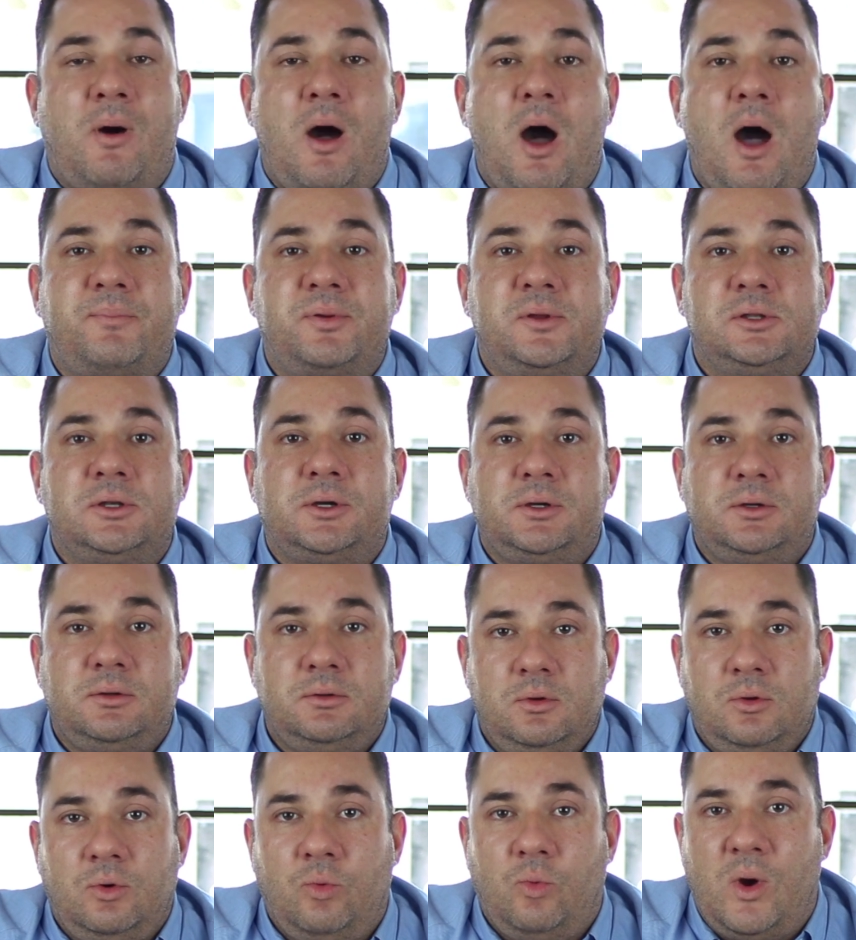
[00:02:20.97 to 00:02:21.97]
popular
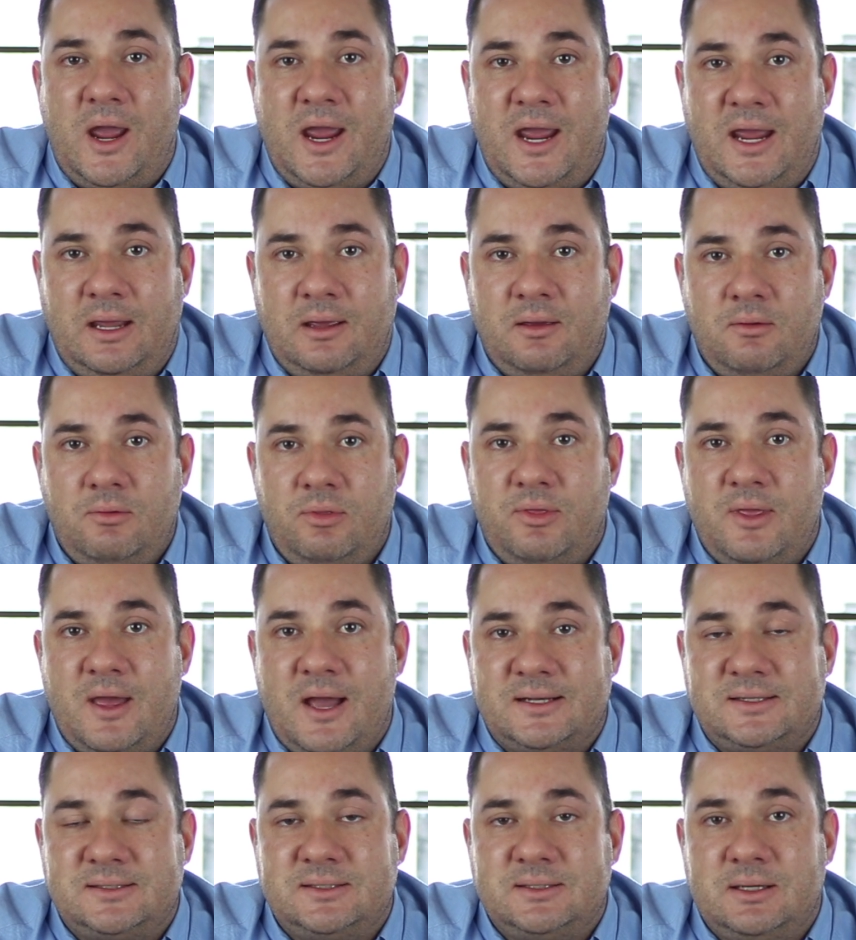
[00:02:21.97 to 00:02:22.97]
way
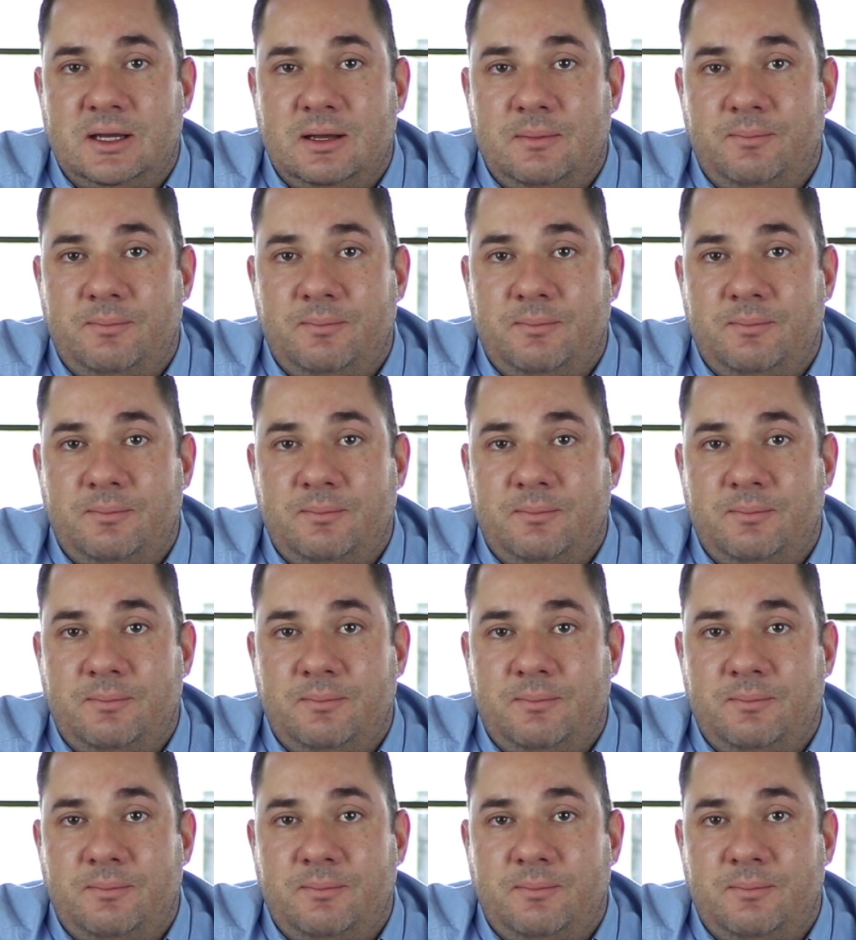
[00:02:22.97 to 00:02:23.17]
that